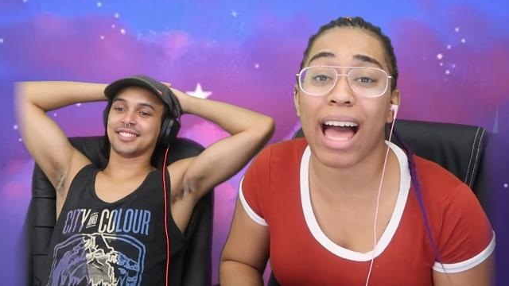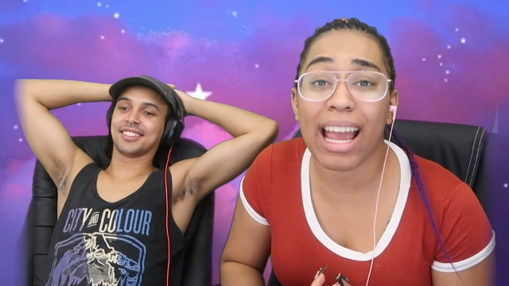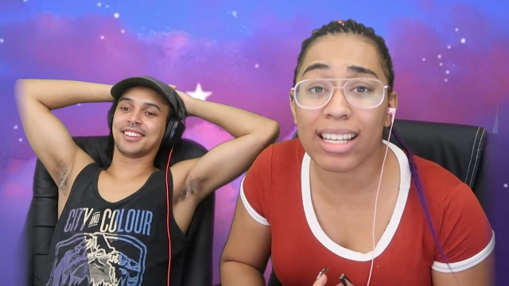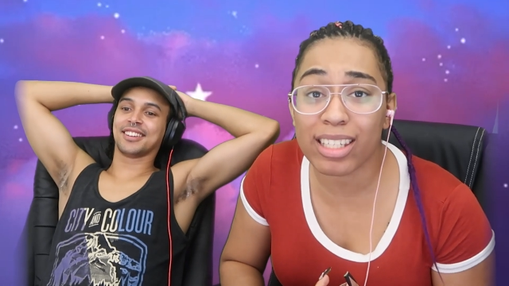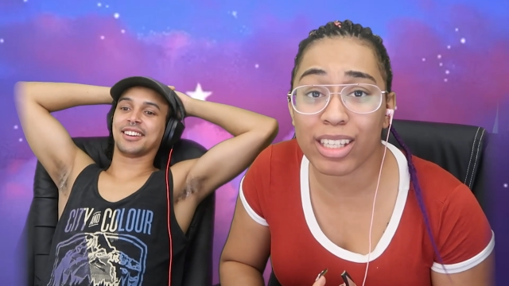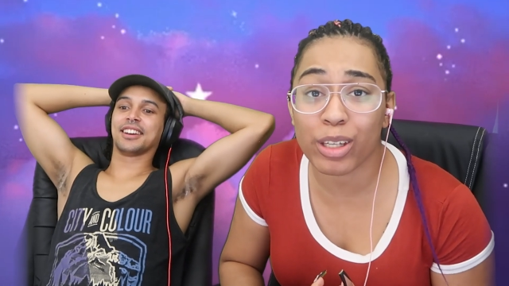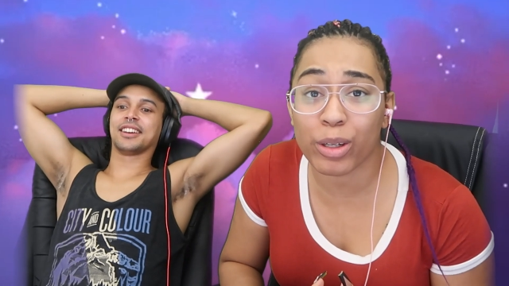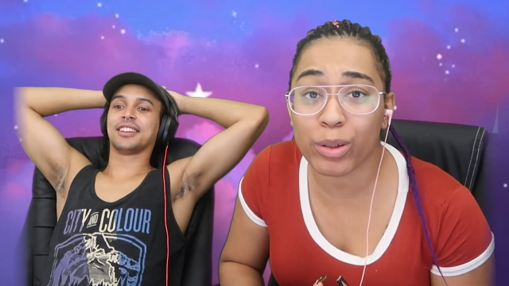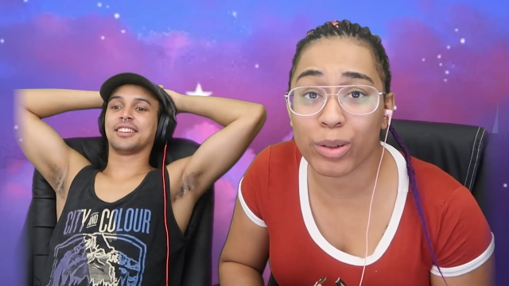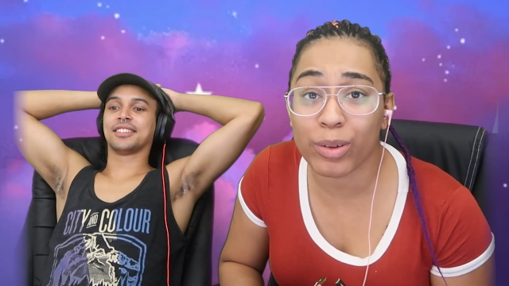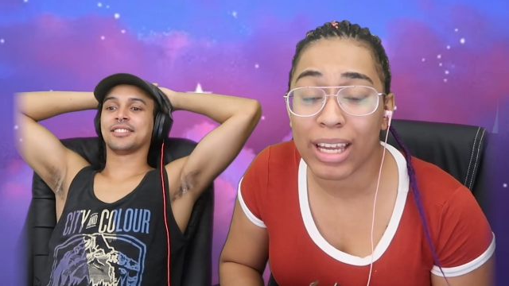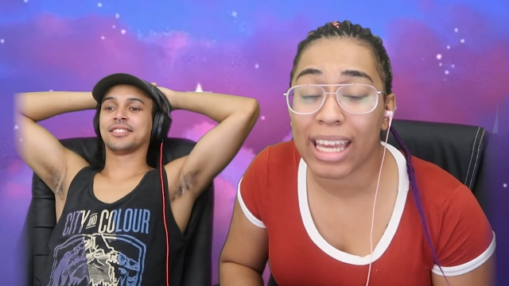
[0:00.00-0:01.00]
Speaker 1: lied to
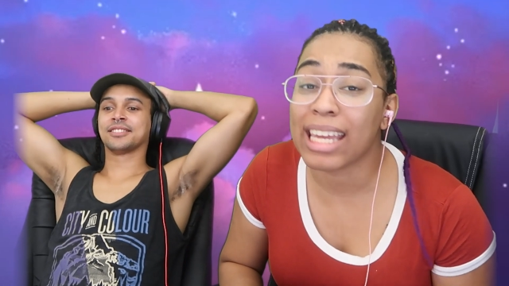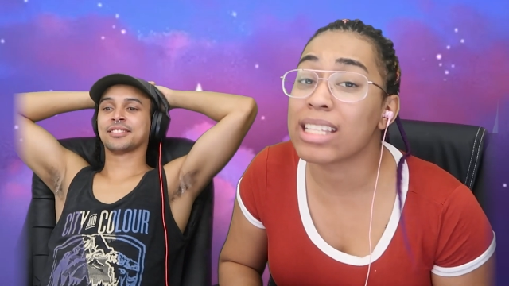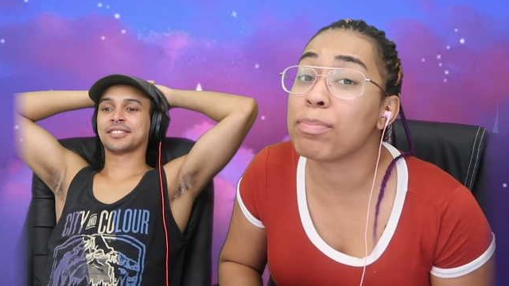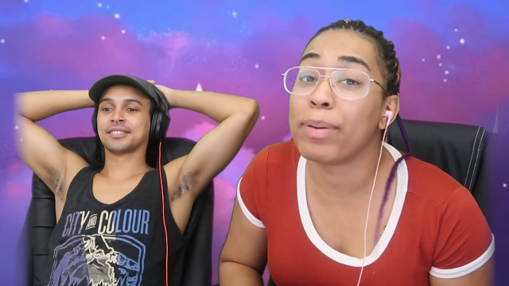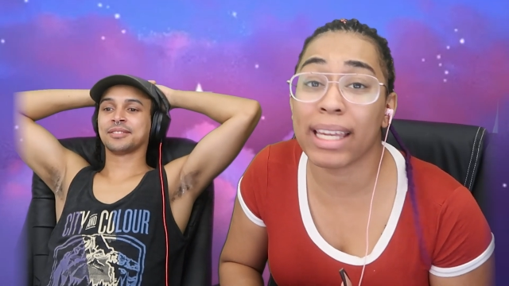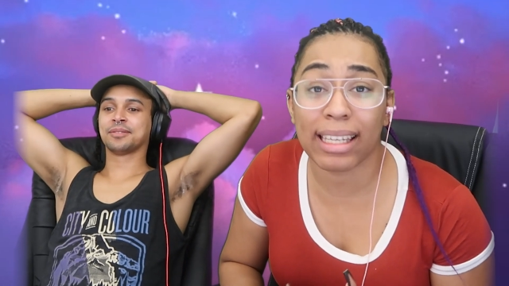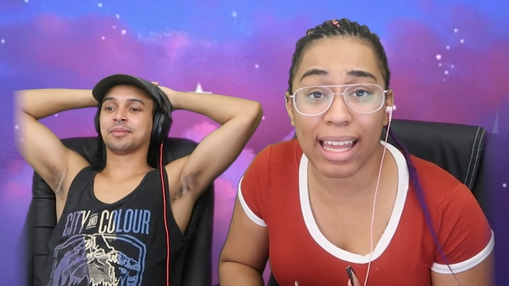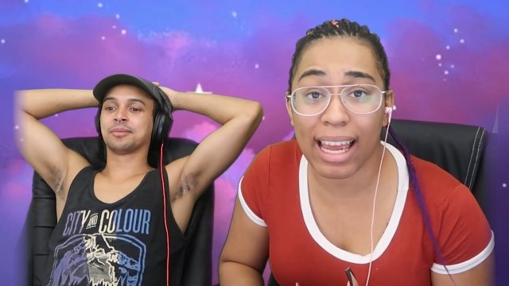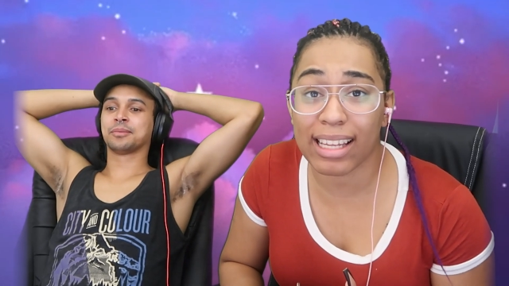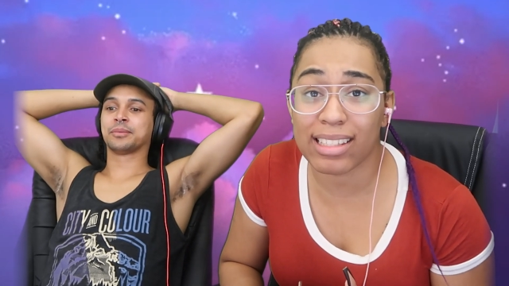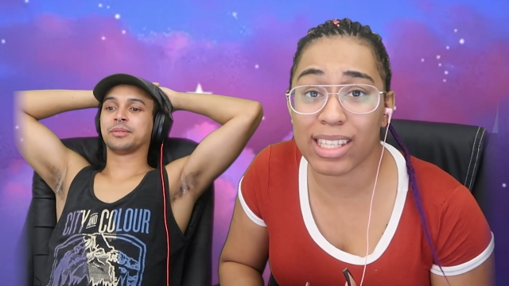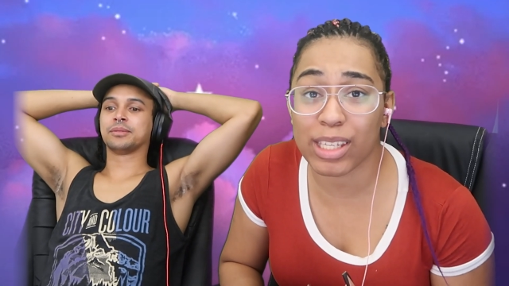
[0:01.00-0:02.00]
you. He's been
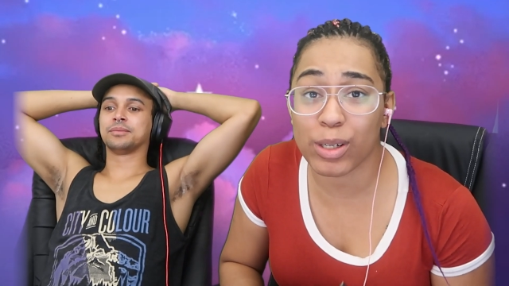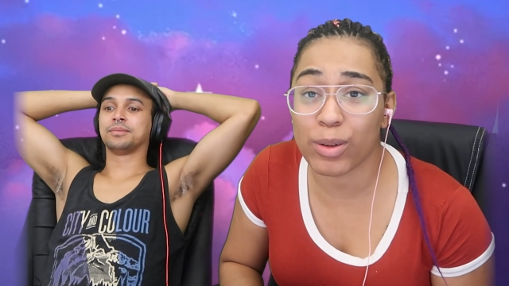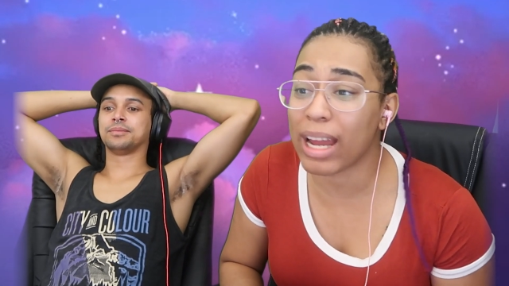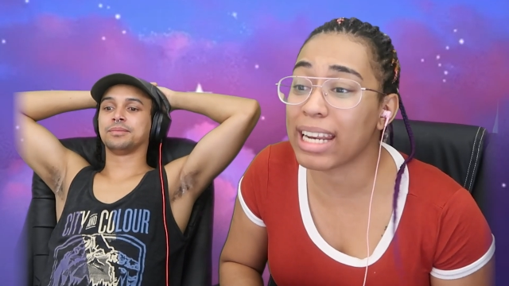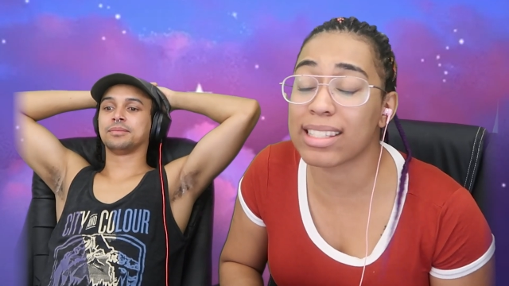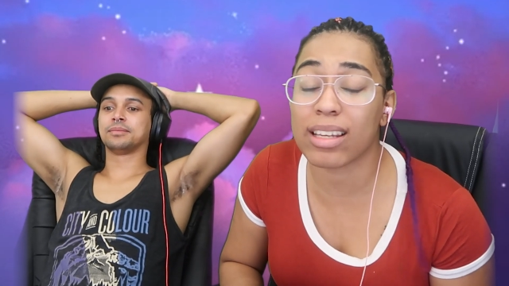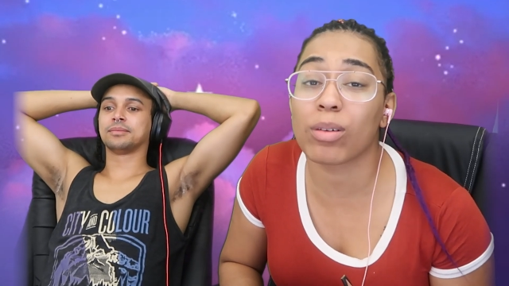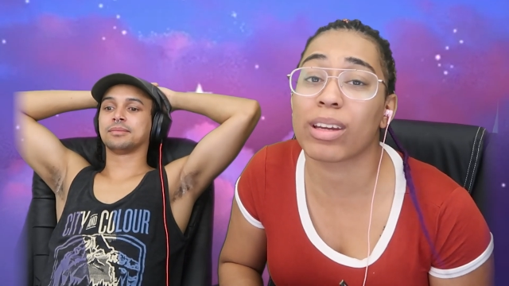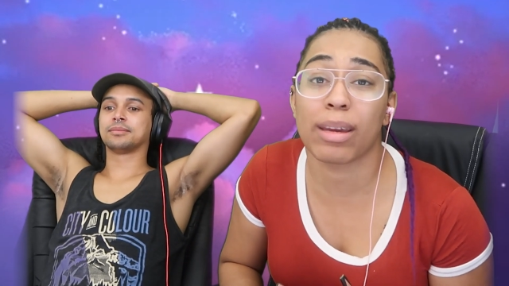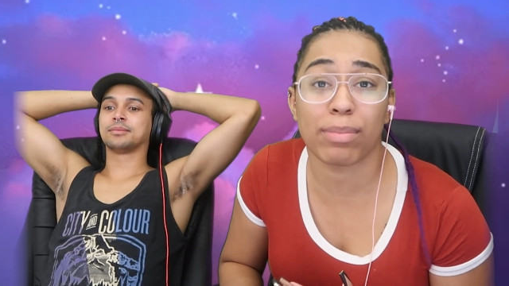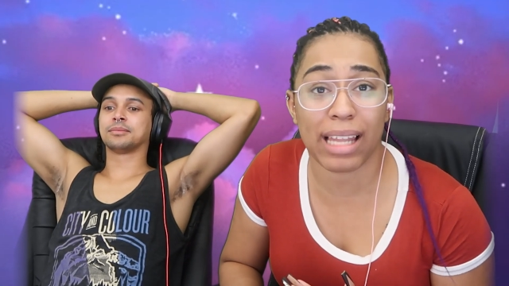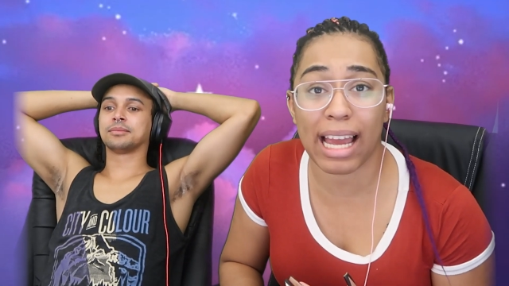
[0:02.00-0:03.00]
lying to you, and he's gonna
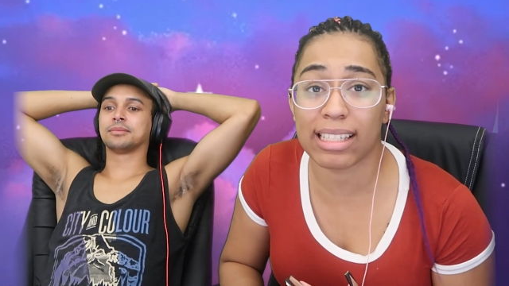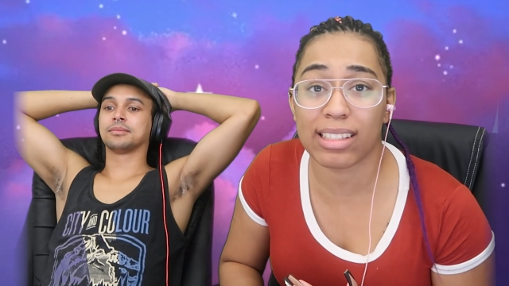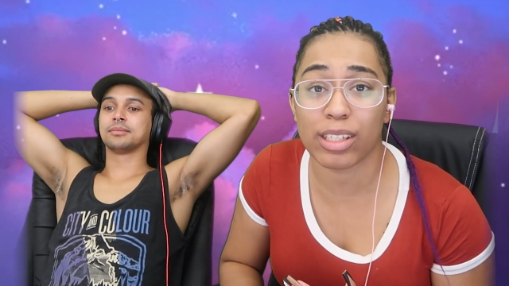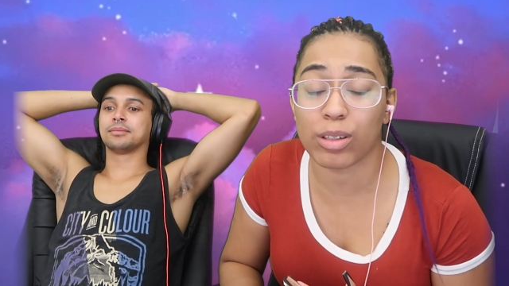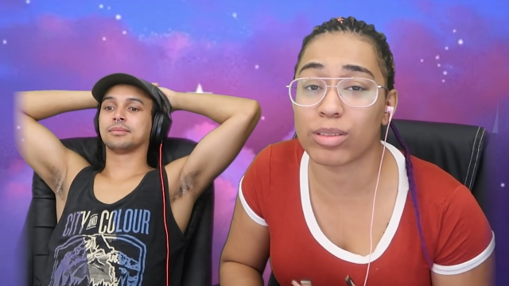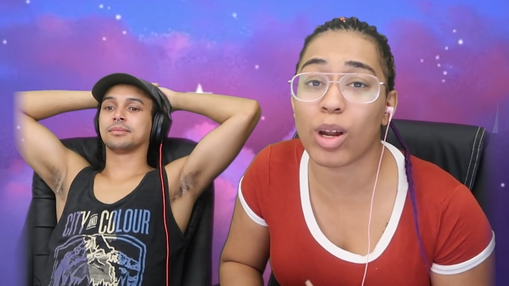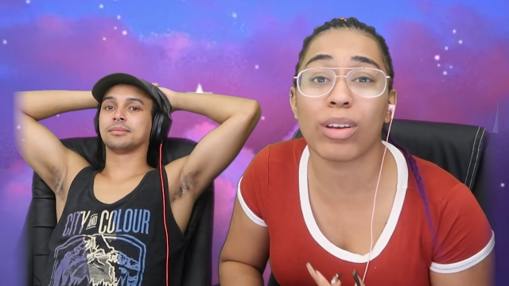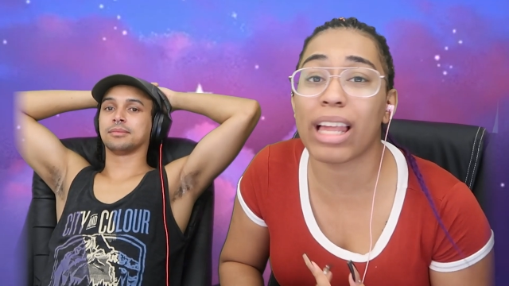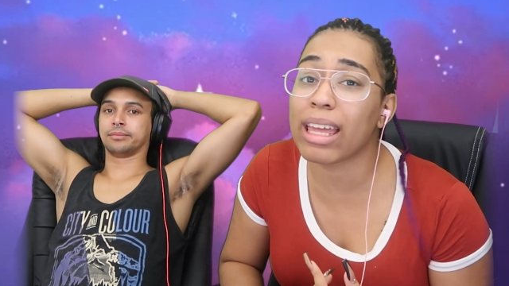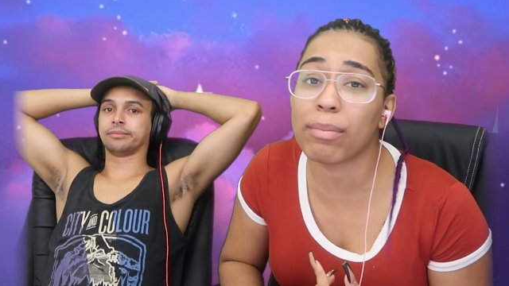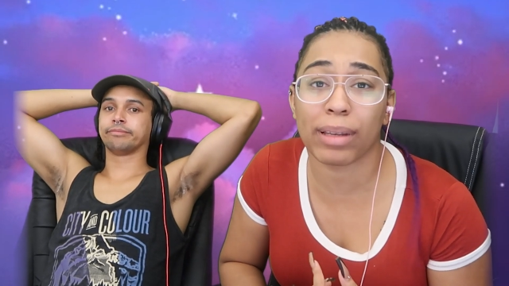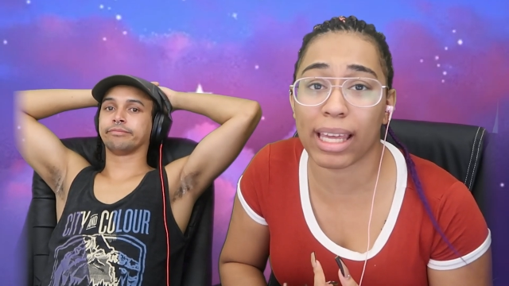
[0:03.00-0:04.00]
keep lying to you. Don't
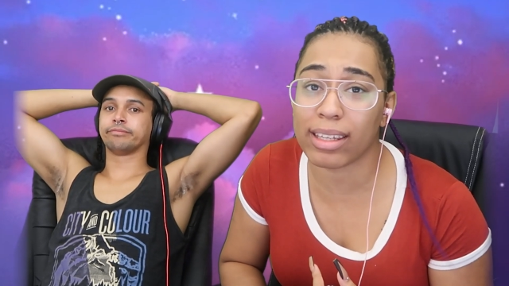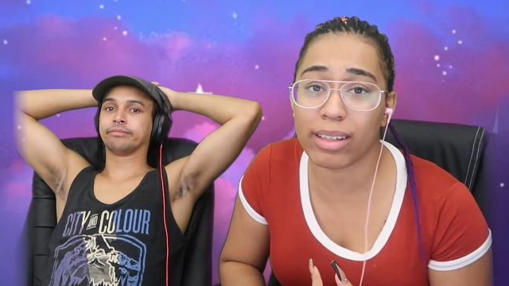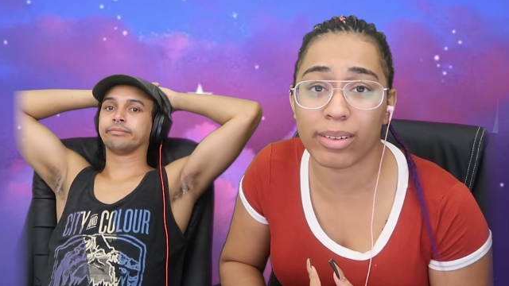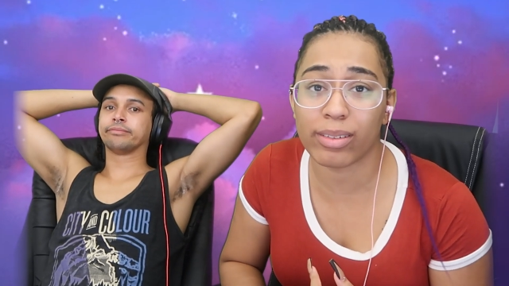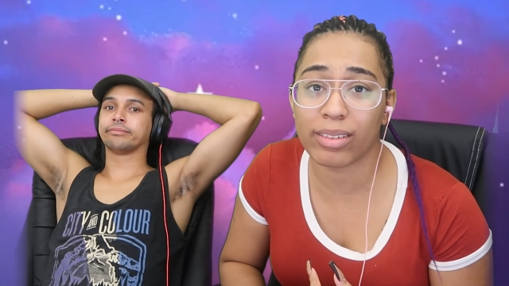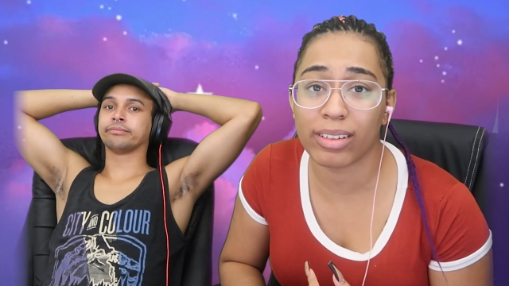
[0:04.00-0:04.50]
let him play you.